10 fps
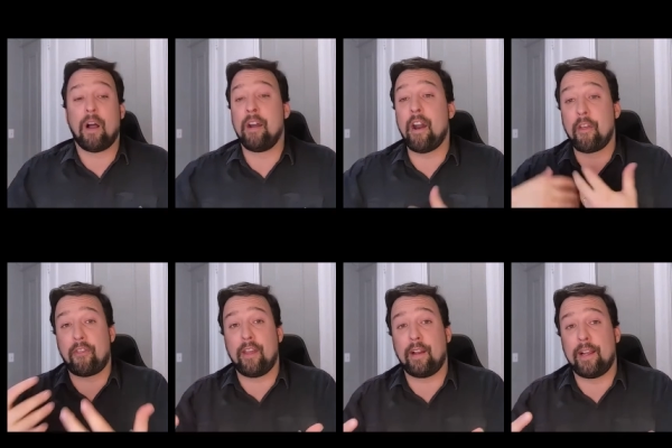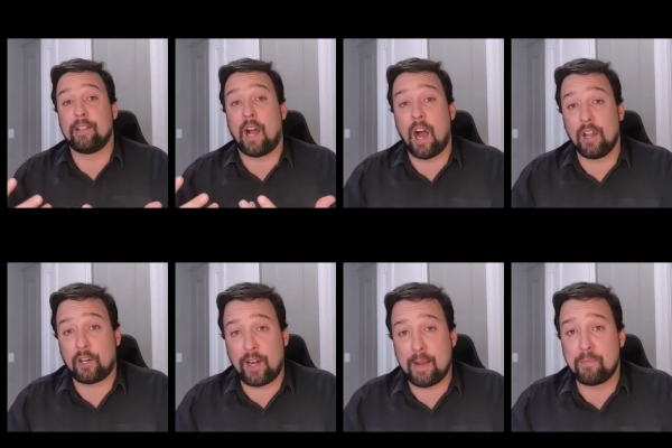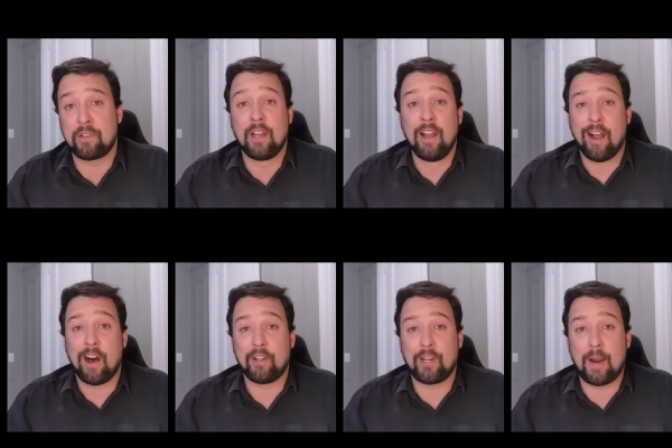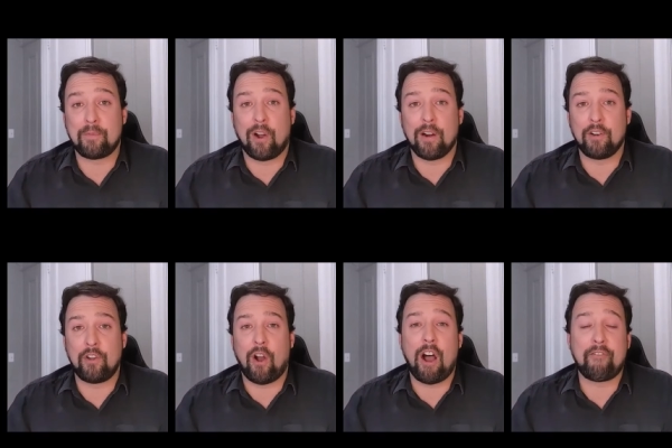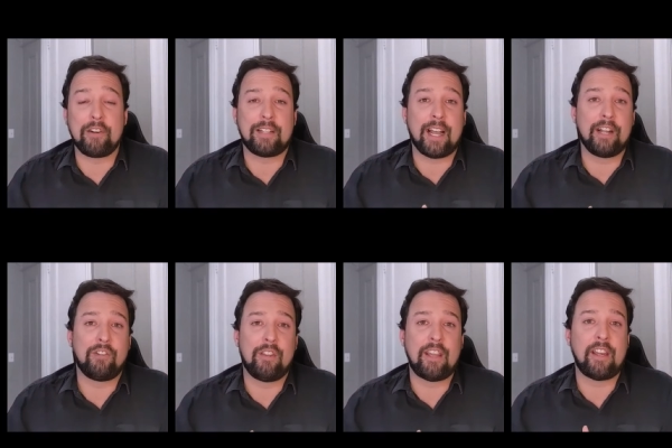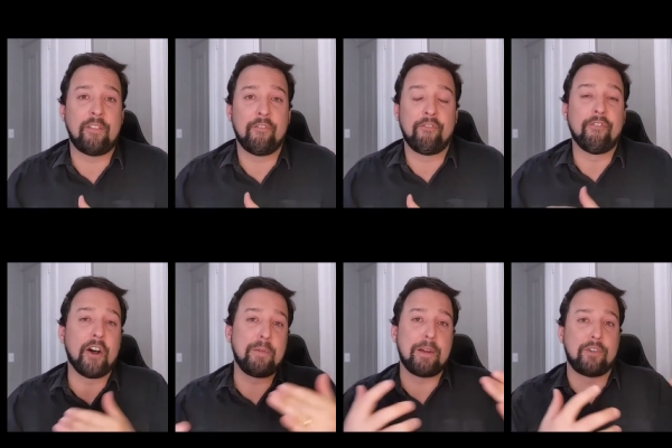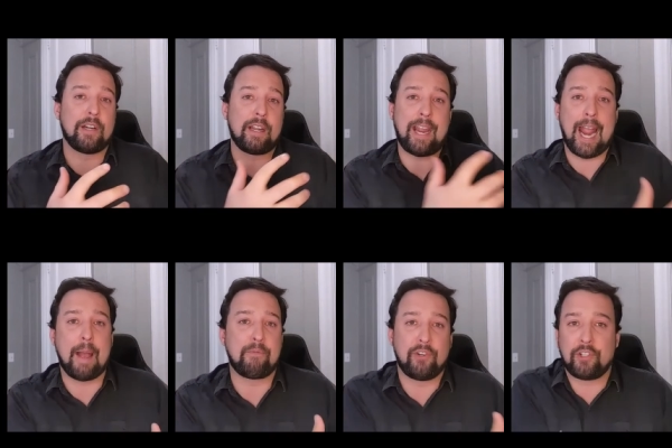Another thing is holograms. Holograms are often tied to the volumetric capture